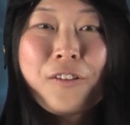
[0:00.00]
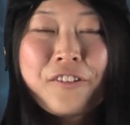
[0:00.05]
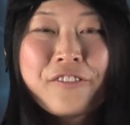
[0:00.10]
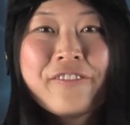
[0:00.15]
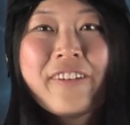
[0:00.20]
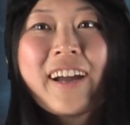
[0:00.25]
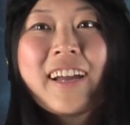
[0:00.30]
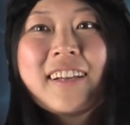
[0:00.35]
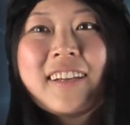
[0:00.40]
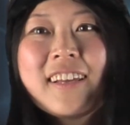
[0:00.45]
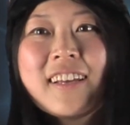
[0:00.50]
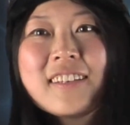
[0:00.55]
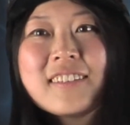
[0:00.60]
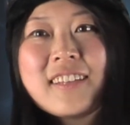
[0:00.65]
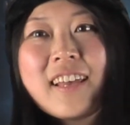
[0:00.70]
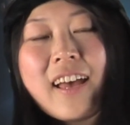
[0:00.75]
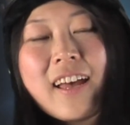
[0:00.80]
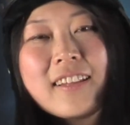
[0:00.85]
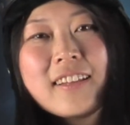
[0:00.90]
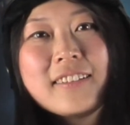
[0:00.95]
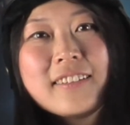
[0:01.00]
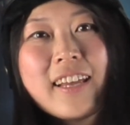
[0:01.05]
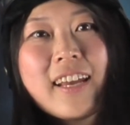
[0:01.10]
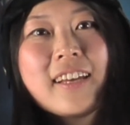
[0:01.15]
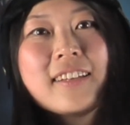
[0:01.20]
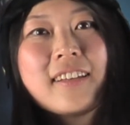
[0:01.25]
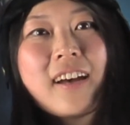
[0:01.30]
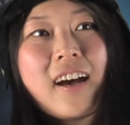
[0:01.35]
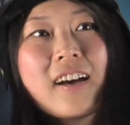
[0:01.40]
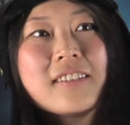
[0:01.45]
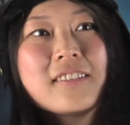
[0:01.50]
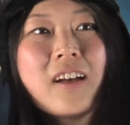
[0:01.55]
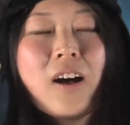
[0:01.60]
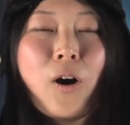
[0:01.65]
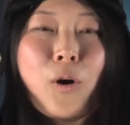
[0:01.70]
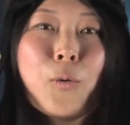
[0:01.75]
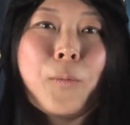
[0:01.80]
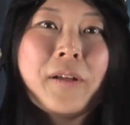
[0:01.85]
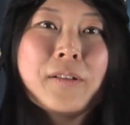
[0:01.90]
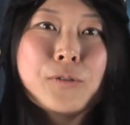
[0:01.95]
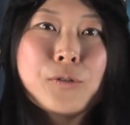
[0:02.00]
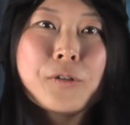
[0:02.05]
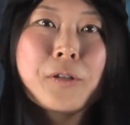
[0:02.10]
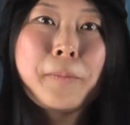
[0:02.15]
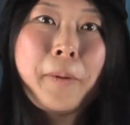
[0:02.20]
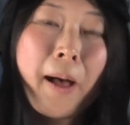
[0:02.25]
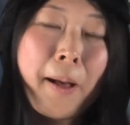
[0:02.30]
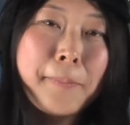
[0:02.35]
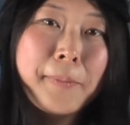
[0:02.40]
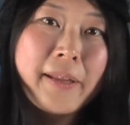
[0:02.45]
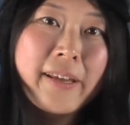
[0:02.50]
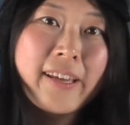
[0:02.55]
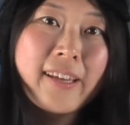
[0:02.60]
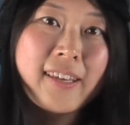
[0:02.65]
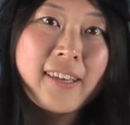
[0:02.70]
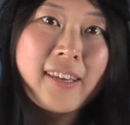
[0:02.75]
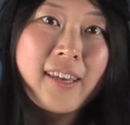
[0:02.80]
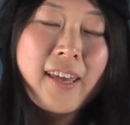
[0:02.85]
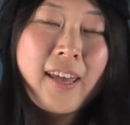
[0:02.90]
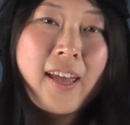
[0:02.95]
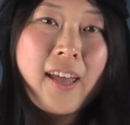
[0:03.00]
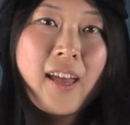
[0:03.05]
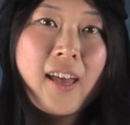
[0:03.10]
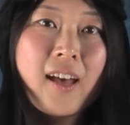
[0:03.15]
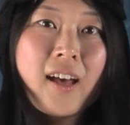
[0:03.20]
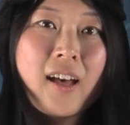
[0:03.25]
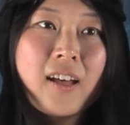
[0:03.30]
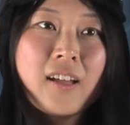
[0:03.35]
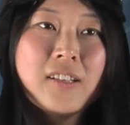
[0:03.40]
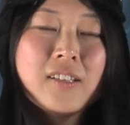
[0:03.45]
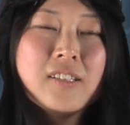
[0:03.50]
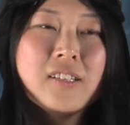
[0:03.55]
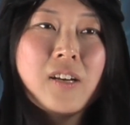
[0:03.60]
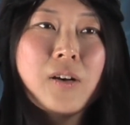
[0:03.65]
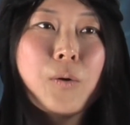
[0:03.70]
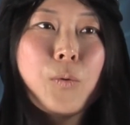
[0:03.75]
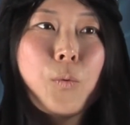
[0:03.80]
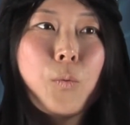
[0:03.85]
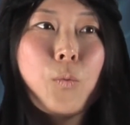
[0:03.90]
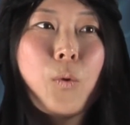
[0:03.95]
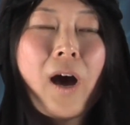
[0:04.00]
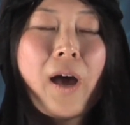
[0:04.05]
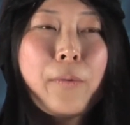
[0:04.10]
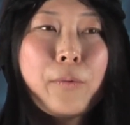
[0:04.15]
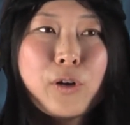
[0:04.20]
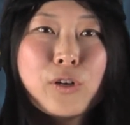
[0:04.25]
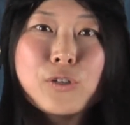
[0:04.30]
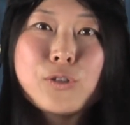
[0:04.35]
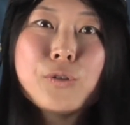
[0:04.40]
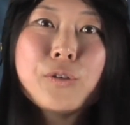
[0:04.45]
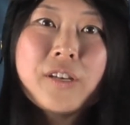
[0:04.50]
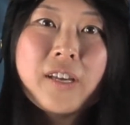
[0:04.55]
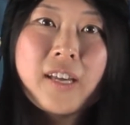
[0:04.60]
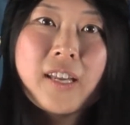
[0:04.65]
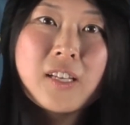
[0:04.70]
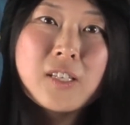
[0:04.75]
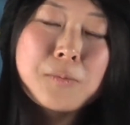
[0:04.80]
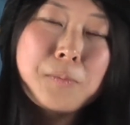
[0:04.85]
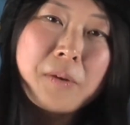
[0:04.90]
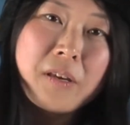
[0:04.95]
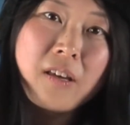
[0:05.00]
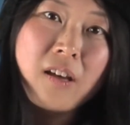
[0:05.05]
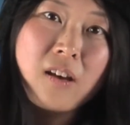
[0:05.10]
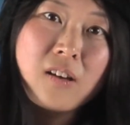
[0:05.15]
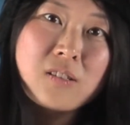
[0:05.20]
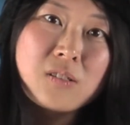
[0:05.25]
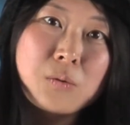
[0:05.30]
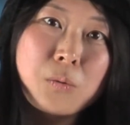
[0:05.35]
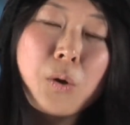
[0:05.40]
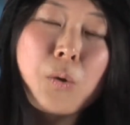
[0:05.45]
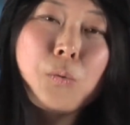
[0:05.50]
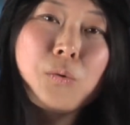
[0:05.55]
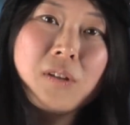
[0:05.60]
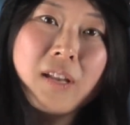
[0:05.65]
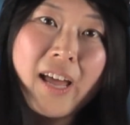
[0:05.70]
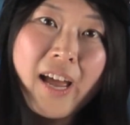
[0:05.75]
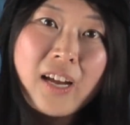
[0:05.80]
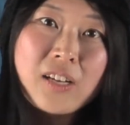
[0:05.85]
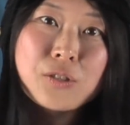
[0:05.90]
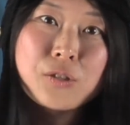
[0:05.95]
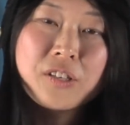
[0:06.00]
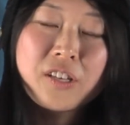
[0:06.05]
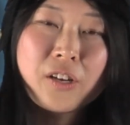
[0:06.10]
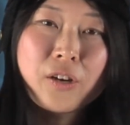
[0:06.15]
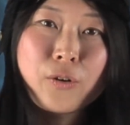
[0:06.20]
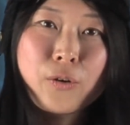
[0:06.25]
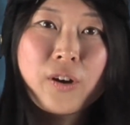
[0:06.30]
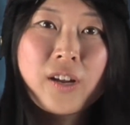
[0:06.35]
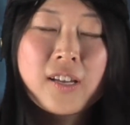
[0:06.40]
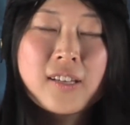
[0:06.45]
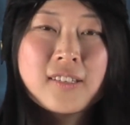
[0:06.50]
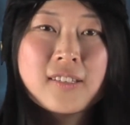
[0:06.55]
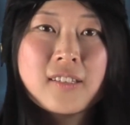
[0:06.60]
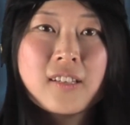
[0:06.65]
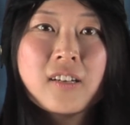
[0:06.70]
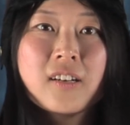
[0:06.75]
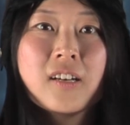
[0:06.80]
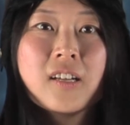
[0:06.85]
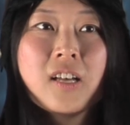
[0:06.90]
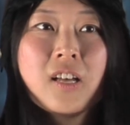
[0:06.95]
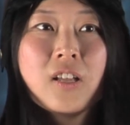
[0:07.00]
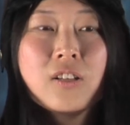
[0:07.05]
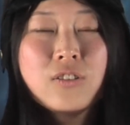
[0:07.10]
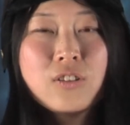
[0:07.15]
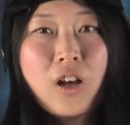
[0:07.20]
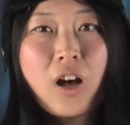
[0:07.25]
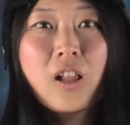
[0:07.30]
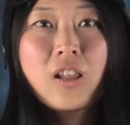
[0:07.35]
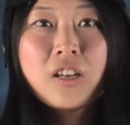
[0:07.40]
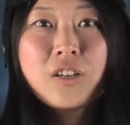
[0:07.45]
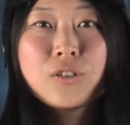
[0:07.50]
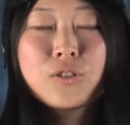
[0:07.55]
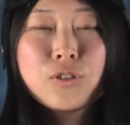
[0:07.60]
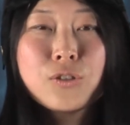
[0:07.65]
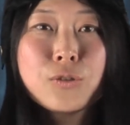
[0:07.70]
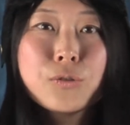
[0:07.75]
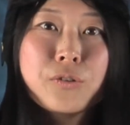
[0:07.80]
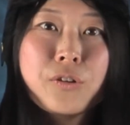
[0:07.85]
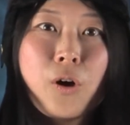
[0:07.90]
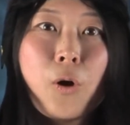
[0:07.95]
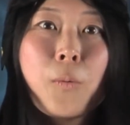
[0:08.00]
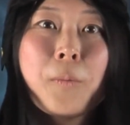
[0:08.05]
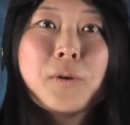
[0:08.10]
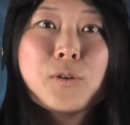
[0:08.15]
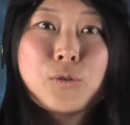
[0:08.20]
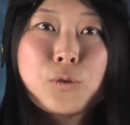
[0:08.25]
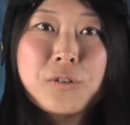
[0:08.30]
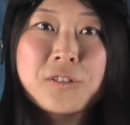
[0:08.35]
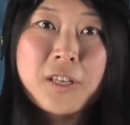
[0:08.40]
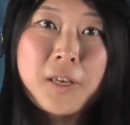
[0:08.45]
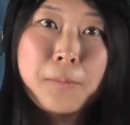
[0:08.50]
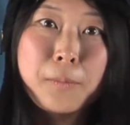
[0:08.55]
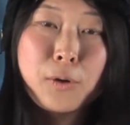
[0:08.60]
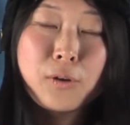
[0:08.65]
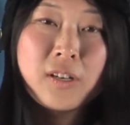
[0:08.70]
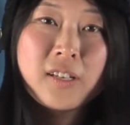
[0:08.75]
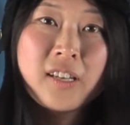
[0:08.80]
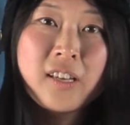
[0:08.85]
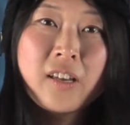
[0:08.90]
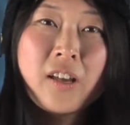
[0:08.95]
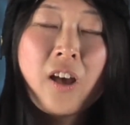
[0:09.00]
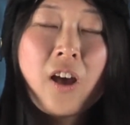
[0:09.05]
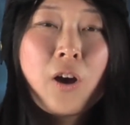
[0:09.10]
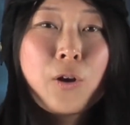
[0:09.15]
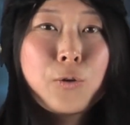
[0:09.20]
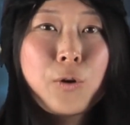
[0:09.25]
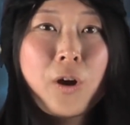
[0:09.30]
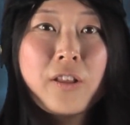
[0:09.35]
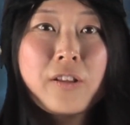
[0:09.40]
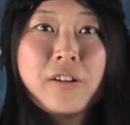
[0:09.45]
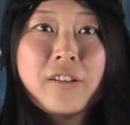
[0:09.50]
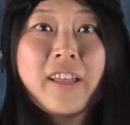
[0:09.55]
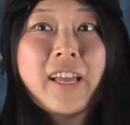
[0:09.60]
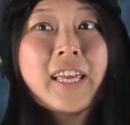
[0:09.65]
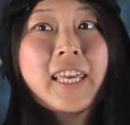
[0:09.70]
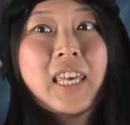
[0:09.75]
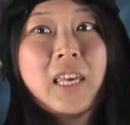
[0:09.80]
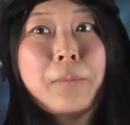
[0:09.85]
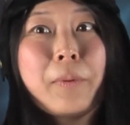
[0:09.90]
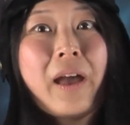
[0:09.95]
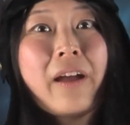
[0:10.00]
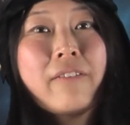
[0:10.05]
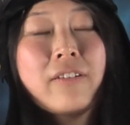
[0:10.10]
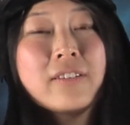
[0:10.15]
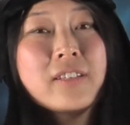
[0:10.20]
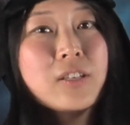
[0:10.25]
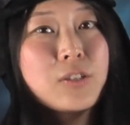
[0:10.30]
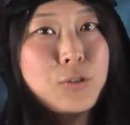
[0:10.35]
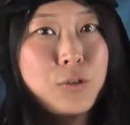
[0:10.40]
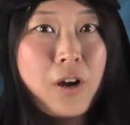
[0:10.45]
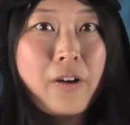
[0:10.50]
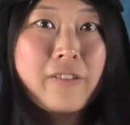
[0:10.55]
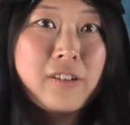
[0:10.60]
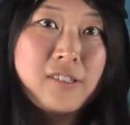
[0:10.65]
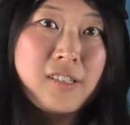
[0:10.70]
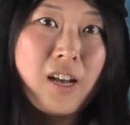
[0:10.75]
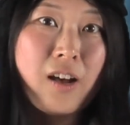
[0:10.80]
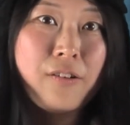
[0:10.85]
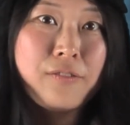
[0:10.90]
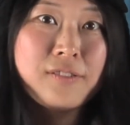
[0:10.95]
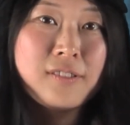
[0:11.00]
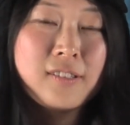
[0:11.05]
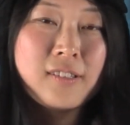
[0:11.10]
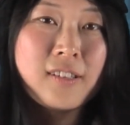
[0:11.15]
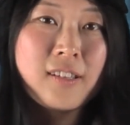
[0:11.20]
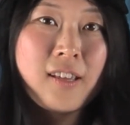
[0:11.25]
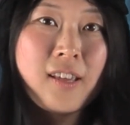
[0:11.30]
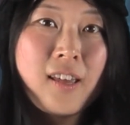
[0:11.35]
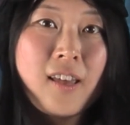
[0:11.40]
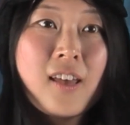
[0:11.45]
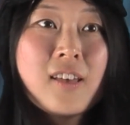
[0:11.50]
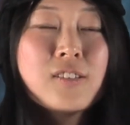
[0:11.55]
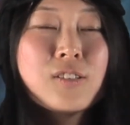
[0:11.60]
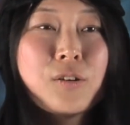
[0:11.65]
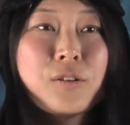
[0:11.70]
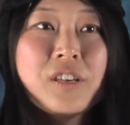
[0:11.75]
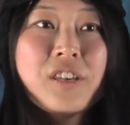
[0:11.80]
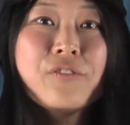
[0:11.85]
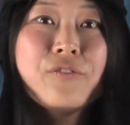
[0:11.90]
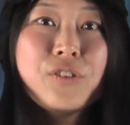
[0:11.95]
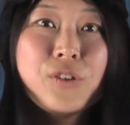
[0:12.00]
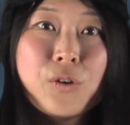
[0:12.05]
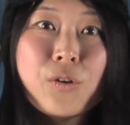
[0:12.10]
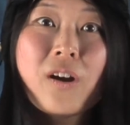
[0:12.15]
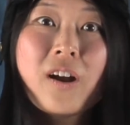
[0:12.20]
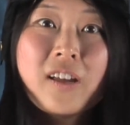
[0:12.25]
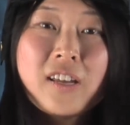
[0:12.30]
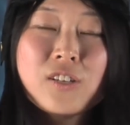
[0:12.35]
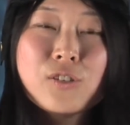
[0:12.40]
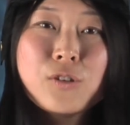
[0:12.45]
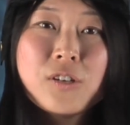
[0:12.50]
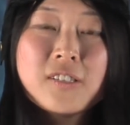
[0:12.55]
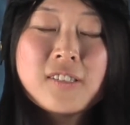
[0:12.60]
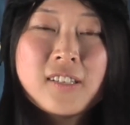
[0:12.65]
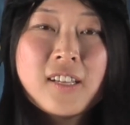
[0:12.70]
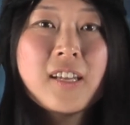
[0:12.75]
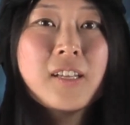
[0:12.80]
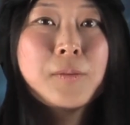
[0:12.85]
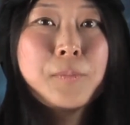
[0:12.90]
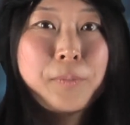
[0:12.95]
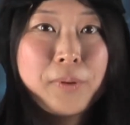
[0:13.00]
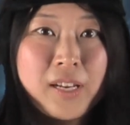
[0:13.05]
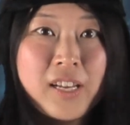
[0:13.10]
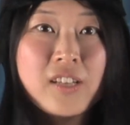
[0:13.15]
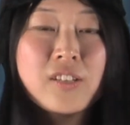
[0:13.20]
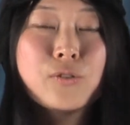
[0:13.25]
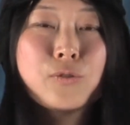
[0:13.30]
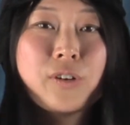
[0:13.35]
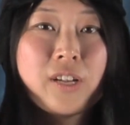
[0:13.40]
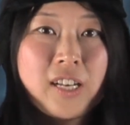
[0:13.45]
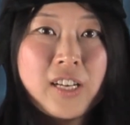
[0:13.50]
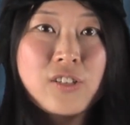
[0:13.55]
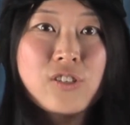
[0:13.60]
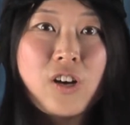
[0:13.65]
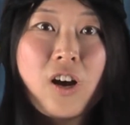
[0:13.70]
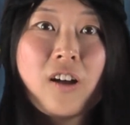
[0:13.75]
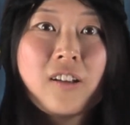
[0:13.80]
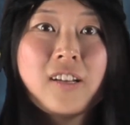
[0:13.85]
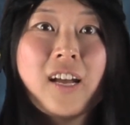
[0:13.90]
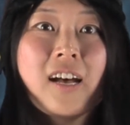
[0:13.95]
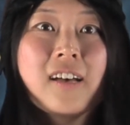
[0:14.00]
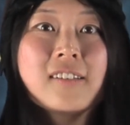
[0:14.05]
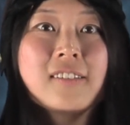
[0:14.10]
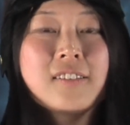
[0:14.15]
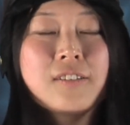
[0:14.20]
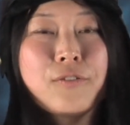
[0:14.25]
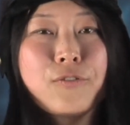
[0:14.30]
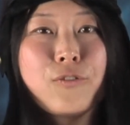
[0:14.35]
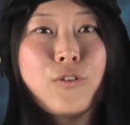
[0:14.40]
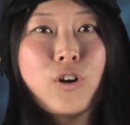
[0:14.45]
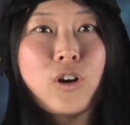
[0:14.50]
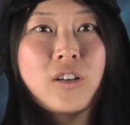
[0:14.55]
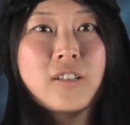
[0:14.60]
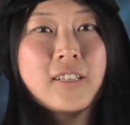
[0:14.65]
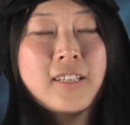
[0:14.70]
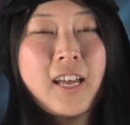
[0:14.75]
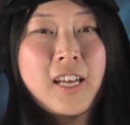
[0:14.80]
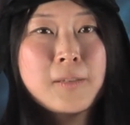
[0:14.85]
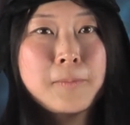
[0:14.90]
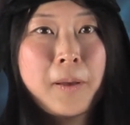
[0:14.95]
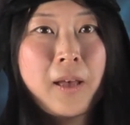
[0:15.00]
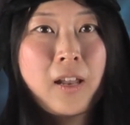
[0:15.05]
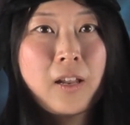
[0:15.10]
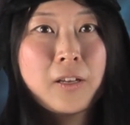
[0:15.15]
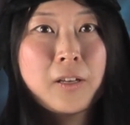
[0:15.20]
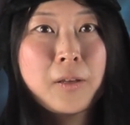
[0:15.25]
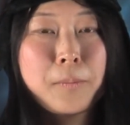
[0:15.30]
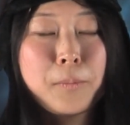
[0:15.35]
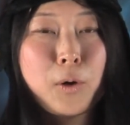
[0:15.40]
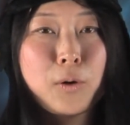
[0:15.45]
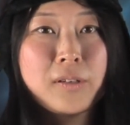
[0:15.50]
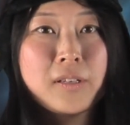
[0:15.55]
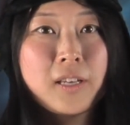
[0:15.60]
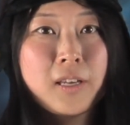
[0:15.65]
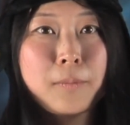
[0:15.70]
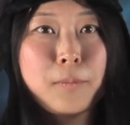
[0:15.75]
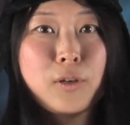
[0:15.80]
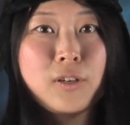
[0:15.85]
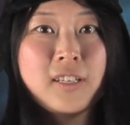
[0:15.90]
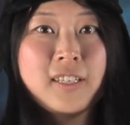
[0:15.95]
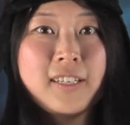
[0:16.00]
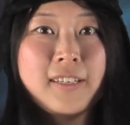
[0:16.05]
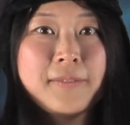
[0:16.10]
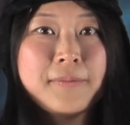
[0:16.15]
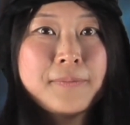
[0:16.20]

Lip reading: the findings and the data are open to the public. And why we're doing it is because we would like to increase the knowledge to the open source community rather than keep everything to ourselves. So if you are interested, please really join us for the Test Pilot community.